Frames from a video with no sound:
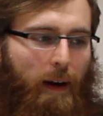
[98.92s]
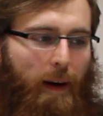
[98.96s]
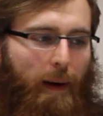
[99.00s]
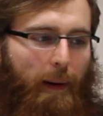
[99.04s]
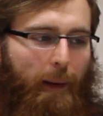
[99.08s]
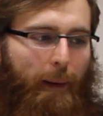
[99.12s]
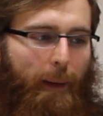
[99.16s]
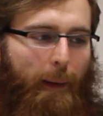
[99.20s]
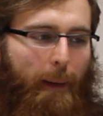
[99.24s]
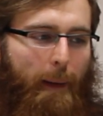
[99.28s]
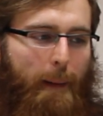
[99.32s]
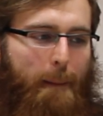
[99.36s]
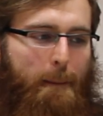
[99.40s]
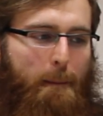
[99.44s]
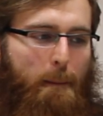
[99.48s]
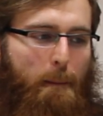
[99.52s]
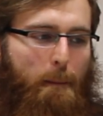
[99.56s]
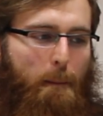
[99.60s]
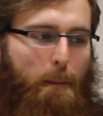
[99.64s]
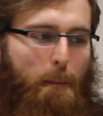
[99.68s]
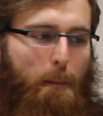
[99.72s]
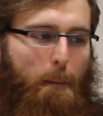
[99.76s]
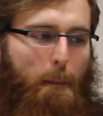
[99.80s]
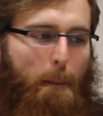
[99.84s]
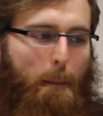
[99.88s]
And
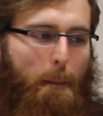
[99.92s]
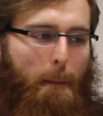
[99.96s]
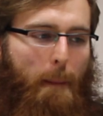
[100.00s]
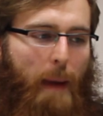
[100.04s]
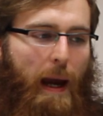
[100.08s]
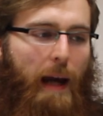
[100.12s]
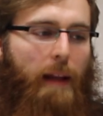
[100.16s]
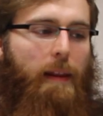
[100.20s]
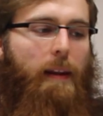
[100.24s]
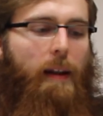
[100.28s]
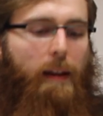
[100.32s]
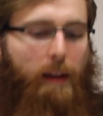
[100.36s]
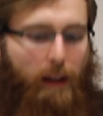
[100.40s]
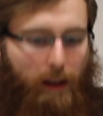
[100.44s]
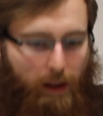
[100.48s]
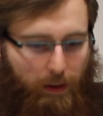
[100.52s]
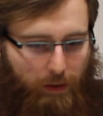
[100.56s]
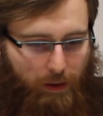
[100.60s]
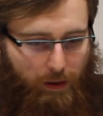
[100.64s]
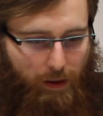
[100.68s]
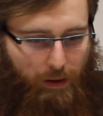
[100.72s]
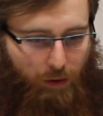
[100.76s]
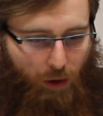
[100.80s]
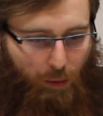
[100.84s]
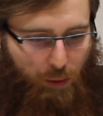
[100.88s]
then
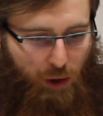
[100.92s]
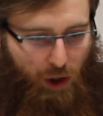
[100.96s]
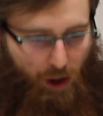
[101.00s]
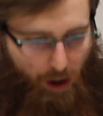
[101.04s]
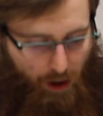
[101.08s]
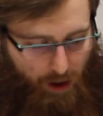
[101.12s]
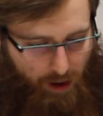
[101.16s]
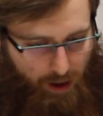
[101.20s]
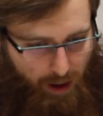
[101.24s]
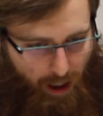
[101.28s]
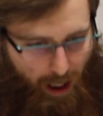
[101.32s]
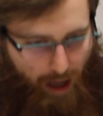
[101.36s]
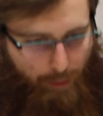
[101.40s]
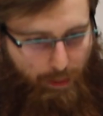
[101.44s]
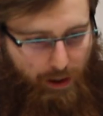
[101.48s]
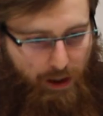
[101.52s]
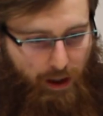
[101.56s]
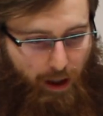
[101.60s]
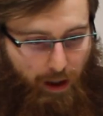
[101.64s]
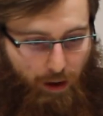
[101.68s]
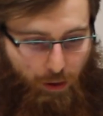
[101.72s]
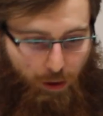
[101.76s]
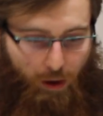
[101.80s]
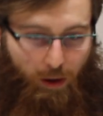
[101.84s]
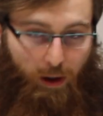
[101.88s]
there's this opportunity at
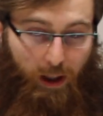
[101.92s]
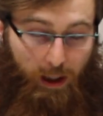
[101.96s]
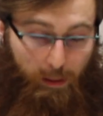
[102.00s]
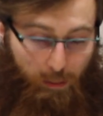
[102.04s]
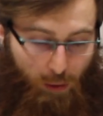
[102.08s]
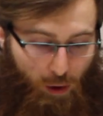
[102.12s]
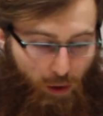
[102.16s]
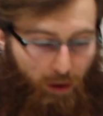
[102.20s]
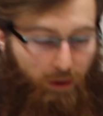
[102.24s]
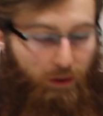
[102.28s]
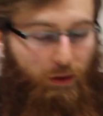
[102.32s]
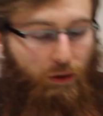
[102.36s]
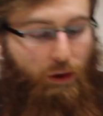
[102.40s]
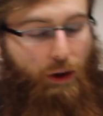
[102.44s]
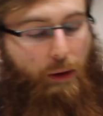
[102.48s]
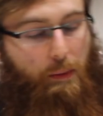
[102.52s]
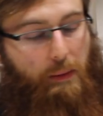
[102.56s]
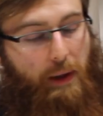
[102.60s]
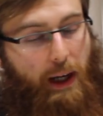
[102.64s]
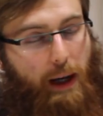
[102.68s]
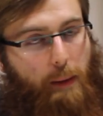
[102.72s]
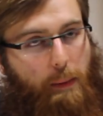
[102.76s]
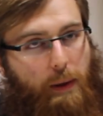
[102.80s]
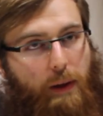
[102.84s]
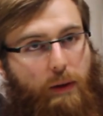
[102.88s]
Abate, or not anymore, it's stopped
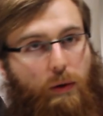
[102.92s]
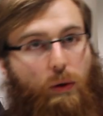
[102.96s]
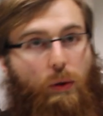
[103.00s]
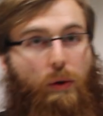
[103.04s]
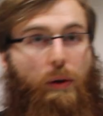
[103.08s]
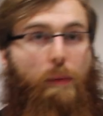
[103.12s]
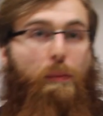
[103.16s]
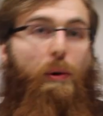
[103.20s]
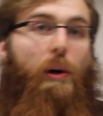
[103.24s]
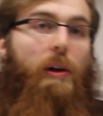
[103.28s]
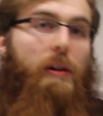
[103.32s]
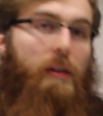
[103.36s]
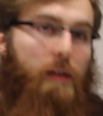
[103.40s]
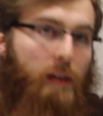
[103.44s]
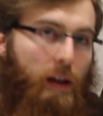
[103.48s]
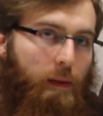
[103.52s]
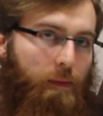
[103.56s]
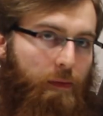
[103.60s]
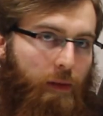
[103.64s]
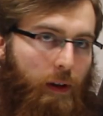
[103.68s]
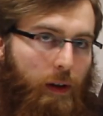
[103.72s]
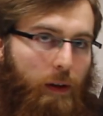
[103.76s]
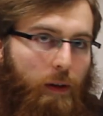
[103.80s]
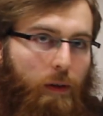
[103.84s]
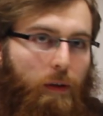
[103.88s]
now, but it's called the
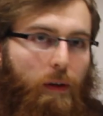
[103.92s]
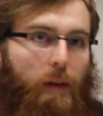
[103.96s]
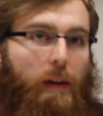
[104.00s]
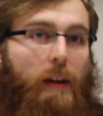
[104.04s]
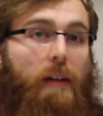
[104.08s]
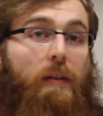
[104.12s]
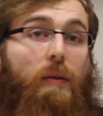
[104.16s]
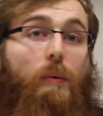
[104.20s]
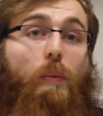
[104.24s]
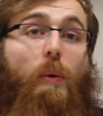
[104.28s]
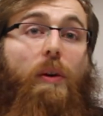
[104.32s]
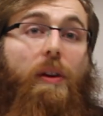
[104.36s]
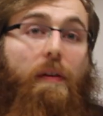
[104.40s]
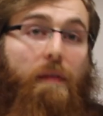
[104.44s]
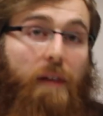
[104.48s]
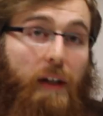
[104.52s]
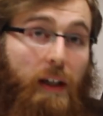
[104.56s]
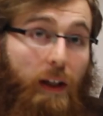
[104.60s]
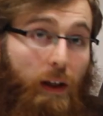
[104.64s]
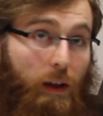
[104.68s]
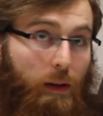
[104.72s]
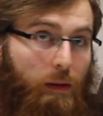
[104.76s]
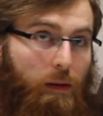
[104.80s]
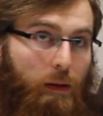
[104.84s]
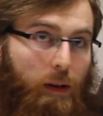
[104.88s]
Prototype Fund. So that's what the
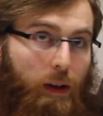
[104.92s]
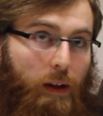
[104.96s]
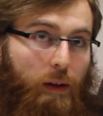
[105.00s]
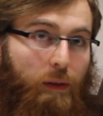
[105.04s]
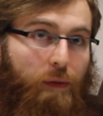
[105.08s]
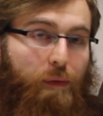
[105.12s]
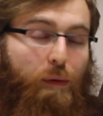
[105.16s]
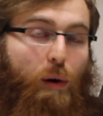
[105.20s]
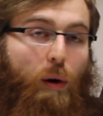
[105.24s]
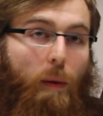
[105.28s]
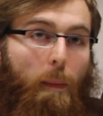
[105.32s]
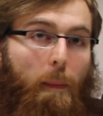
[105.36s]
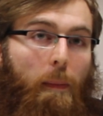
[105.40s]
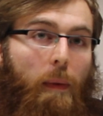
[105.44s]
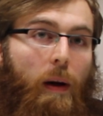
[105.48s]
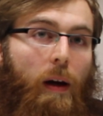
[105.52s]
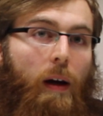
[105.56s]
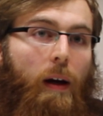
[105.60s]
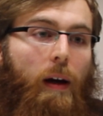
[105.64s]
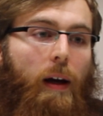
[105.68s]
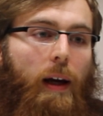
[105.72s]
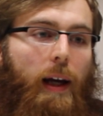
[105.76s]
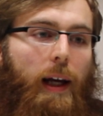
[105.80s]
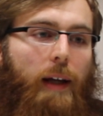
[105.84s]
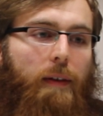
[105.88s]
video is from,
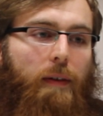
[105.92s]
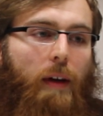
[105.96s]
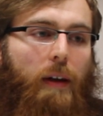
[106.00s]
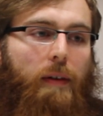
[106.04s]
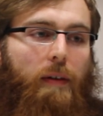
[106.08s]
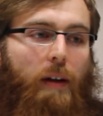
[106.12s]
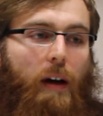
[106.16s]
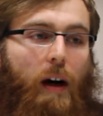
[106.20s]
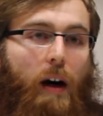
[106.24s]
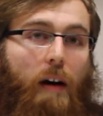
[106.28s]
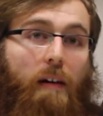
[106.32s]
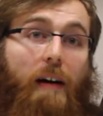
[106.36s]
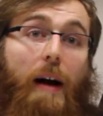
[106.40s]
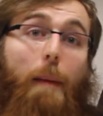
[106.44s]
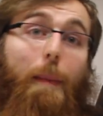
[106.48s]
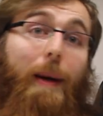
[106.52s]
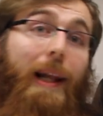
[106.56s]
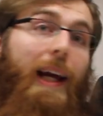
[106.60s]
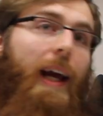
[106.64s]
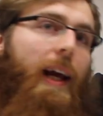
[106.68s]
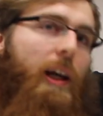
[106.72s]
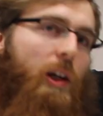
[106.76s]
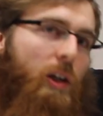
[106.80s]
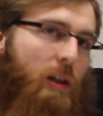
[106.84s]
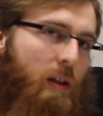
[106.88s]
is our
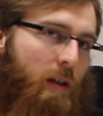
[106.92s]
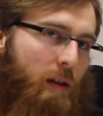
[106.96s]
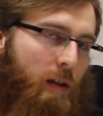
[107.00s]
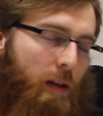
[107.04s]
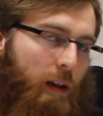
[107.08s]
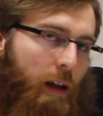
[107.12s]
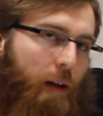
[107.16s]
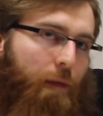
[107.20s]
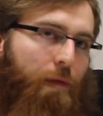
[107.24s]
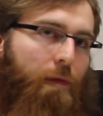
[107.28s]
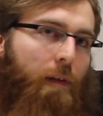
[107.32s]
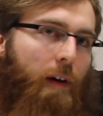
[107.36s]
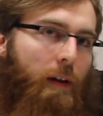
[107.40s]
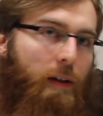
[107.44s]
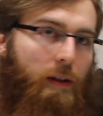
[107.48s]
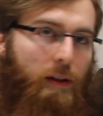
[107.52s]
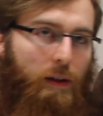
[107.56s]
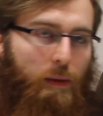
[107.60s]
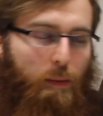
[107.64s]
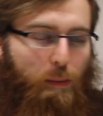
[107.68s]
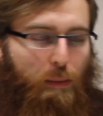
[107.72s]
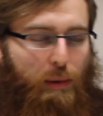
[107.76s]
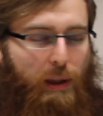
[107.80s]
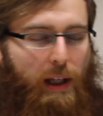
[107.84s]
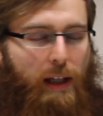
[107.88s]
application to that fund
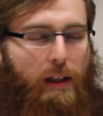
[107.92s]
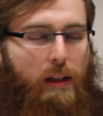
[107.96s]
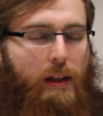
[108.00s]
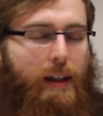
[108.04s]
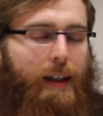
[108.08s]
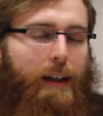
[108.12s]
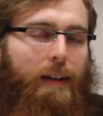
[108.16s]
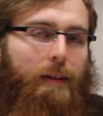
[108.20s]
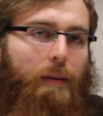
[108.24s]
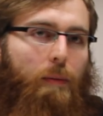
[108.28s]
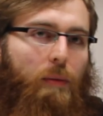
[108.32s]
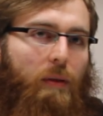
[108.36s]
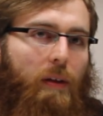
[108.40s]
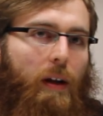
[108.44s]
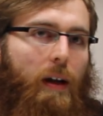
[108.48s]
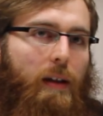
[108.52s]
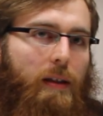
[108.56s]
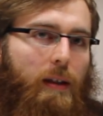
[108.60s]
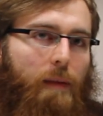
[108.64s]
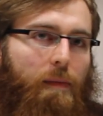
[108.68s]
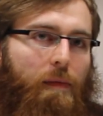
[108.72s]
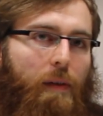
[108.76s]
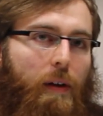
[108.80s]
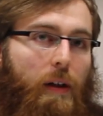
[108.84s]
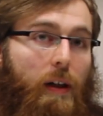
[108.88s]
to potentially get some
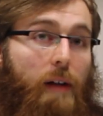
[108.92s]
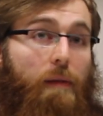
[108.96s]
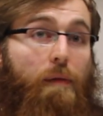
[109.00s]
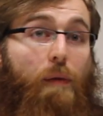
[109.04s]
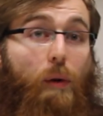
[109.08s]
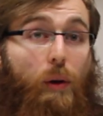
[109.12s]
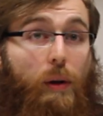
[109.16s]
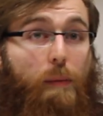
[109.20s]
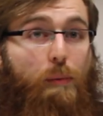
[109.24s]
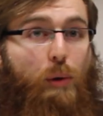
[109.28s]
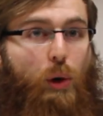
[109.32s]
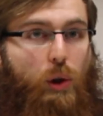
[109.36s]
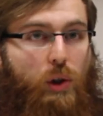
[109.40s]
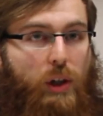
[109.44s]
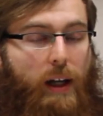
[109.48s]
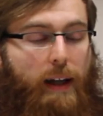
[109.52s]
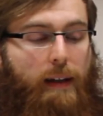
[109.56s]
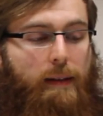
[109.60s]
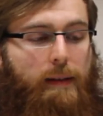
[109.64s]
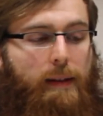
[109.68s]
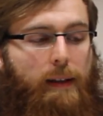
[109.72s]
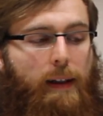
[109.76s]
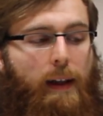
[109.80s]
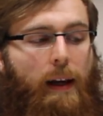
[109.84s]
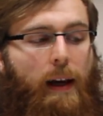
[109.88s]
startup funding for the
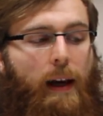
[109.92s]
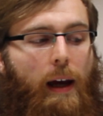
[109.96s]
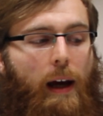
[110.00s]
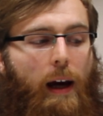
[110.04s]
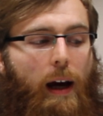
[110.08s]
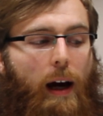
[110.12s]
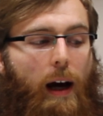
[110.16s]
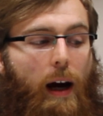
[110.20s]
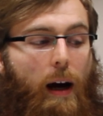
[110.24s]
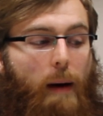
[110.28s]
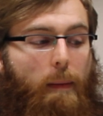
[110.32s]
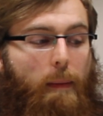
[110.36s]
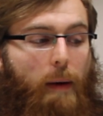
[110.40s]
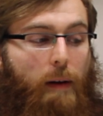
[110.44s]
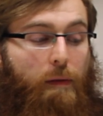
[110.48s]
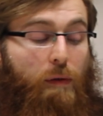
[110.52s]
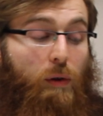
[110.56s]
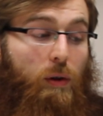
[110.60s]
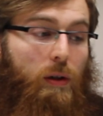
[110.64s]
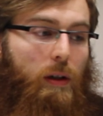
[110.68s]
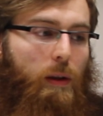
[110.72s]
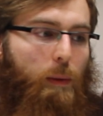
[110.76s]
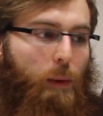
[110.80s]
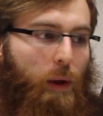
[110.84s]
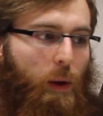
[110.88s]
project.
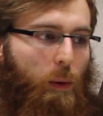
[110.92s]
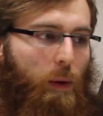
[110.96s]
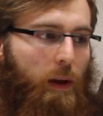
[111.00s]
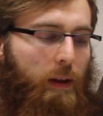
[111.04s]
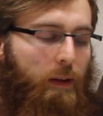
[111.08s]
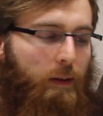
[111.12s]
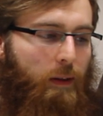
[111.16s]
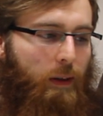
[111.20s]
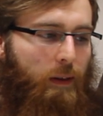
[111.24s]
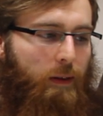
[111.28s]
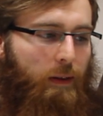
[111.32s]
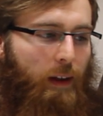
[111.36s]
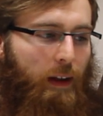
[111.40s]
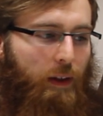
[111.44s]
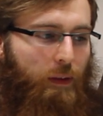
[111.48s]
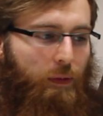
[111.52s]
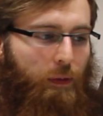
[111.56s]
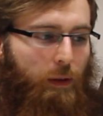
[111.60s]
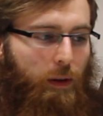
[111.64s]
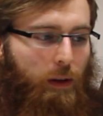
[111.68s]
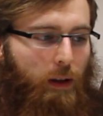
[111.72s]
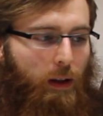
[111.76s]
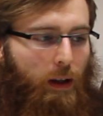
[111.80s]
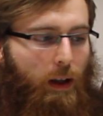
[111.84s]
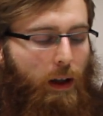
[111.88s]
Unfortunately, we weren't
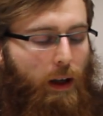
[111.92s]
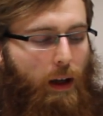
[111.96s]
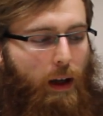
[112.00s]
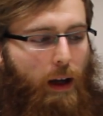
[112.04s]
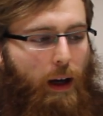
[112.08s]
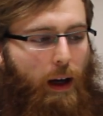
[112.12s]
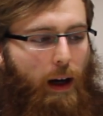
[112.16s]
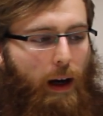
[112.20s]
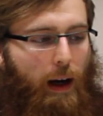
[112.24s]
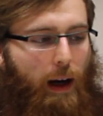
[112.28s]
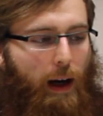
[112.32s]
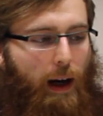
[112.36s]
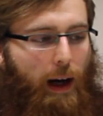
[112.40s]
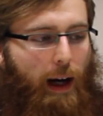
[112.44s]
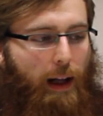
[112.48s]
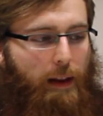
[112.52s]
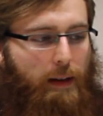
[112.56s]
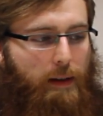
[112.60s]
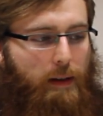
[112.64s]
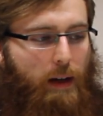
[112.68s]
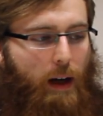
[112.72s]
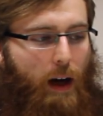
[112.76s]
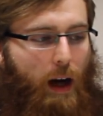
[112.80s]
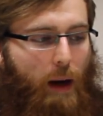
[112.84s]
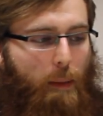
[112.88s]
successful at
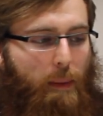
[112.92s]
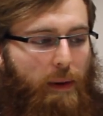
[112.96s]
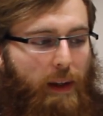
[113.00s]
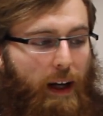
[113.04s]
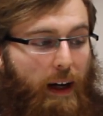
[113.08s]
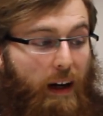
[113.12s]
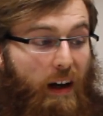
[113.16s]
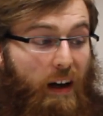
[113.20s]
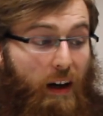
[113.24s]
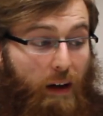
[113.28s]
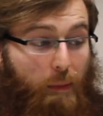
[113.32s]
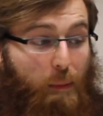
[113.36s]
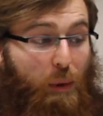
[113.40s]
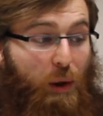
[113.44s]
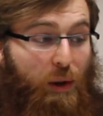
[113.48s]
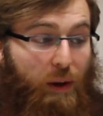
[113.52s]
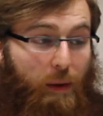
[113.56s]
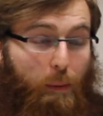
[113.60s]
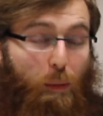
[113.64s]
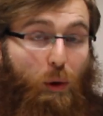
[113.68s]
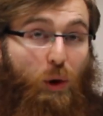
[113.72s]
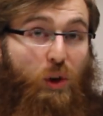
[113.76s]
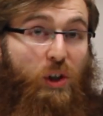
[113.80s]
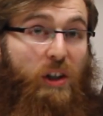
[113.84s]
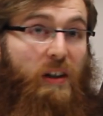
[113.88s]
the time, and that kind of put
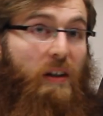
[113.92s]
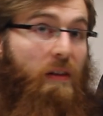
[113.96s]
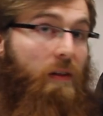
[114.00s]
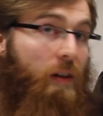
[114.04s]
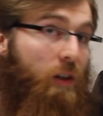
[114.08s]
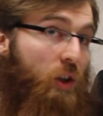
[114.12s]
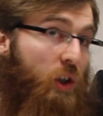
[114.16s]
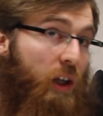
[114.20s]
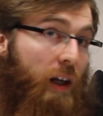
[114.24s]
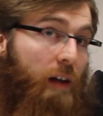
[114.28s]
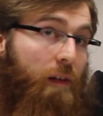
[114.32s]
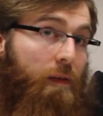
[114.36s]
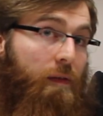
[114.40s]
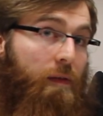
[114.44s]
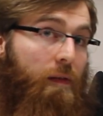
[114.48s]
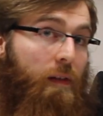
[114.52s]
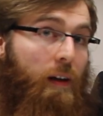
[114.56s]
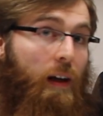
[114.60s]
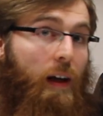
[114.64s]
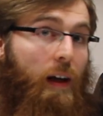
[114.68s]
the project on the shelf.